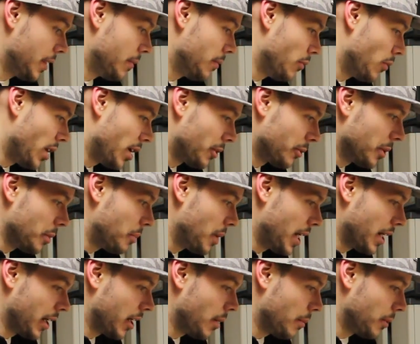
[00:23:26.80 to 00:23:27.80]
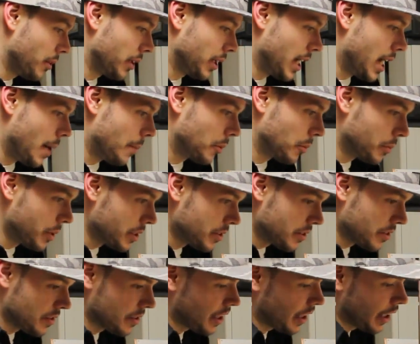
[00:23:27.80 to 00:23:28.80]
want to repaint a couple of the copper
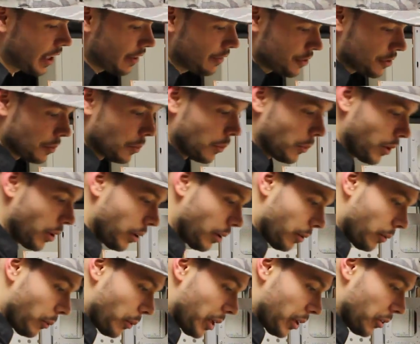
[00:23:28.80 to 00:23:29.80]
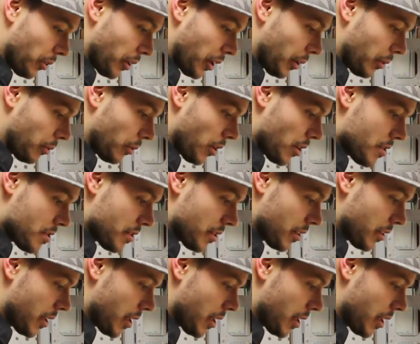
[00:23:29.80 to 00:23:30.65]
pieces that have some weird looking runs in